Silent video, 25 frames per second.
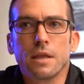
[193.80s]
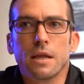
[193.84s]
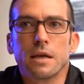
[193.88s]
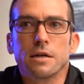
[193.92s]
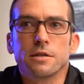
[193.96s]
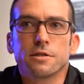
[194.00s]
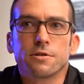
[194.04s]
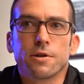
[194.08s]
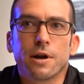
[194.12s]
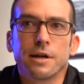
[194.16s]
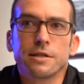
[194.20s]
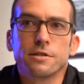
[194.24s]

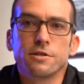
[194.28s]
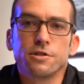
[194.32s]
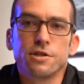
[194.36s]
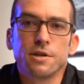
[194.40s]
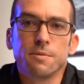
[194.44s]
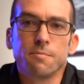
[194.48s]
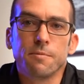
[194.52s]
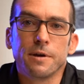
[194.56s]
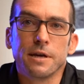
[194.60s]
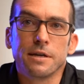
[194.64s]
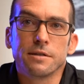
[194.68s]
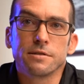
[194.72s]
Strategy
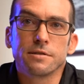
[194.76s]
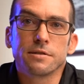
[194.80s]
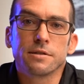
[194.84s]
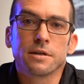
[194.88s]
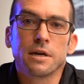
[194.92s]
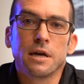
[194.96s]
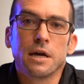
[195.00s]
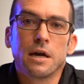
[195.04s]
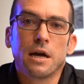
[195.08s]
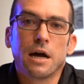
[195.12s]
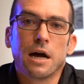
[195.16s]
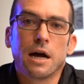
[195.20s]
means
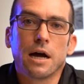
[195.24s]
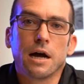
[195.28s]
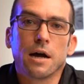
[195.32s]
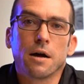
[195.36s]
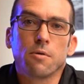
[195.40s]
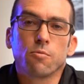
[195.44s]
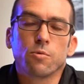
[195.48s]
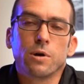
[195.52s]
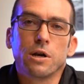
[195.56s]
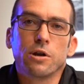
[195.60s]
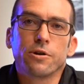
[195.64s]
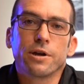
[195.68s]

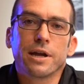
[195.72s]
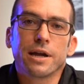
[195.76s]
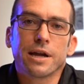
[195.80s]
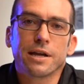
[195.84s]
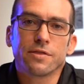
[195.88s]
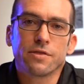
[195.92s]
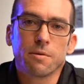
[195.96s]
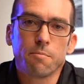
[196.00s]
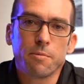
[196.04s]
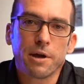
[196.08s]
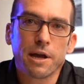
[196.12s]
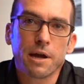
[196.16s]
we're looking
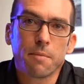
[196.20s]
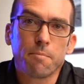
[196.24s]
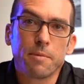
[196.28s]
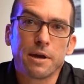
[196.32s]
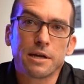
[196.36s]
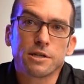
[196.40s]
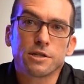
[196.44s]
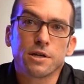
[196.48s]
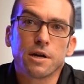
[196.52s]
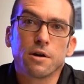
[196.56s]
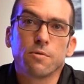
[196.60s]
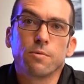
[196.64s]
at the bigger
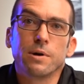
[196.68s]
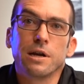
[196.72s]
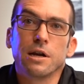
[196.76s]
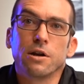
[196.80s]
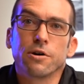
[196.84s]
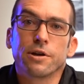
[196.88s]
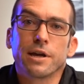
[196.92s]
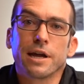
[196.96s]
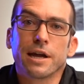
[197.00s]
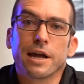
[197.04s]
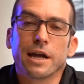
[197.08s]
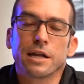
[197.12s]
picture, we're
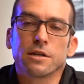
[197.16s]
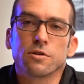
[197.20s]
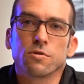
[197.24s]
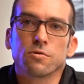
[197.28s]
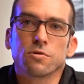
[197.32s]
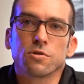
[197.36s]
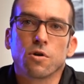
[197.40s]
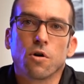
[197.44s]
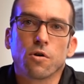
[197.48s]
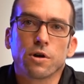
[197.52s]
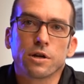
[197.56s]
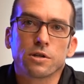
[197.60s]
looking at your
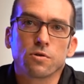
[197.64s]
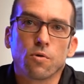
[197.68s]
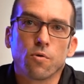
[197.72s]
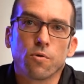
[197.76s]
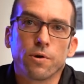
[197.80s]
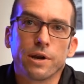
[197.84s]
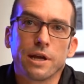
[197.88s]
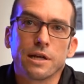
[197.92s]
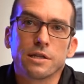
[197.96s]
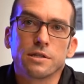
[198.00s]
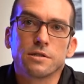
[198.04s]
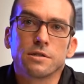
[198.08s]
target
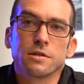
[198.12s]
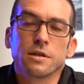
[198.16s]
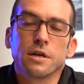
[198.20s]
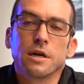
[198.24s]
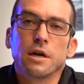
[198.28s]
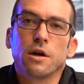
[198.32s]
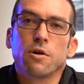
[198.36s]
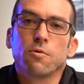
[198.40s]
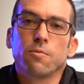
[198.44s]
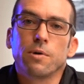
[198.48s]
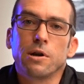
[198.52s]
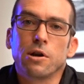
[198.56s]
audience,
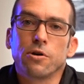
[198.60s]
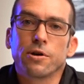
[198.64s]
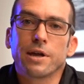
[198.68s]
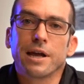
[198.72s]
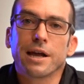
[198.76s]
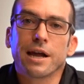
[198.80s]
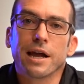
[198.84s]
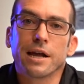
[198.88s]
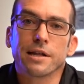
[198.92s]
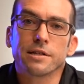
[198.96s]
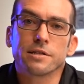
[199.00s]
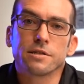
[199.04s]
we're
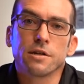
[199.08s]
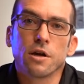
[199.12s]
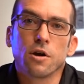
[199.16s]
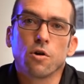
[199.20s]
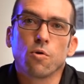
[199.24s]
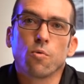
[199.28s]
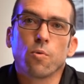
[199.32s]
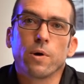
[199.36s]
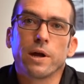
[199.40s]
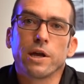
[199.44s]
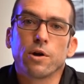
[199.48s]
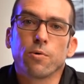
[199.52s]
looking at
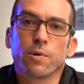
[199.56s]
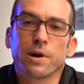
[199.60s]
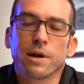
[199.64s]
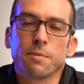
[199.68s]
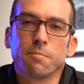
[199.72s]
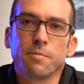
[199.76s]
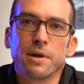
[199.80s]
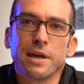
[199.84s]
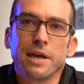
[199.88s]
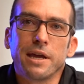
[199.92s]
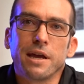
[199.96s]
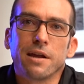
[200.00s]
where you want to
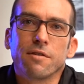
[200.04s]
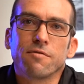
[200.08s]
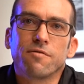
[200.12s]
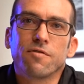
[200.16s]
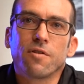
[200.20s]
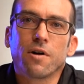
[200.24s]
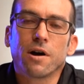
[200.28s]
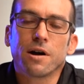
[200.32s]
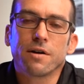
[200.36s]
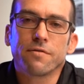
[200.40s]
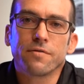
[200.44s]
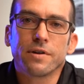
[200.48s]
be in
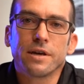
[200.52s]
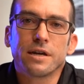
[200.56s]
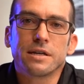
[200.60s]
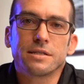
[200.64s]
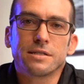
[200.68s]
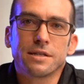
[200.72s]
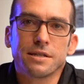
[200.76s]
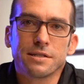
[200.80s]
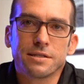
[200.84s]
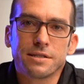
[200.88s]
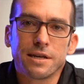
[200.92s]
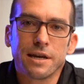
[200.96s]
5 years,
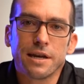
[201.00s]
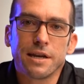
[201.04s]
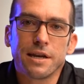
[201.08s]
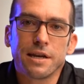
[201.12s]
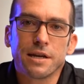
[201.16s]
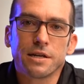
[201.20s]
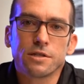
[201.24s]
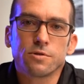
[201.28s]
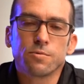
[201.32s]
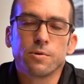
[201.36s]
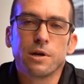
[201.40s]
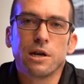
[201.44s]
in 10
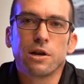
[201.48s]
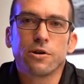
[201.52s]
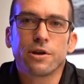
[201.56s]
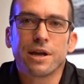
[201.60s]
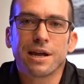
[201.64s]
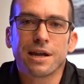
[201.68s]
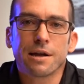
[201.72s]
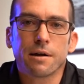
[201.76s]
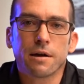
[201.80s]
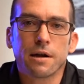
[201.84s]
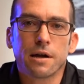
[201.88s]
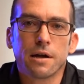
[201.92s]
years, we're
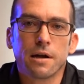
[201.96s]
looking